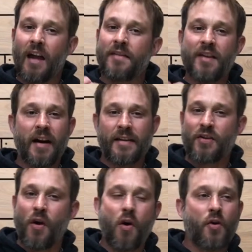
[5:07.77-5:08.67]
A
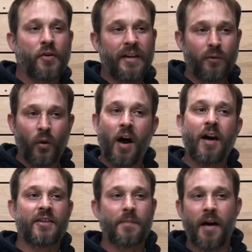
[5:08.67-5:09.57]
nice hearty
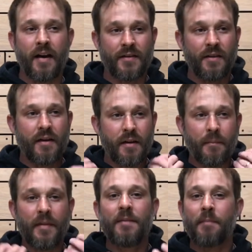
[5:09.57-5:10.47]
rye spice,
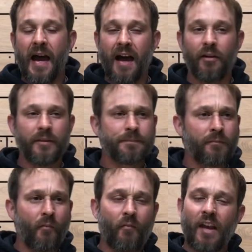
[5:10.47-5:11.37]
mid palate.
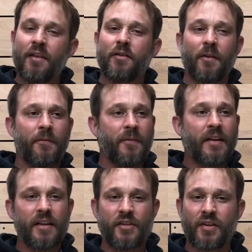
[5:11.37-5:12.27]
And on the
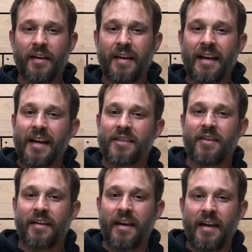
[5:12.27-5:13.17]
finish,
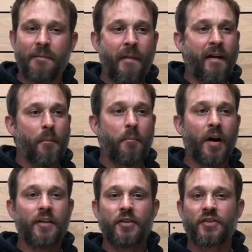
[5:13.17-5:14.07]
It's like a
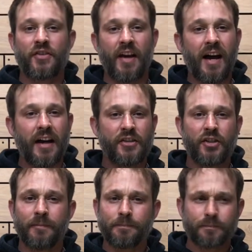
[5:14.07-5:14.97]
butterscotch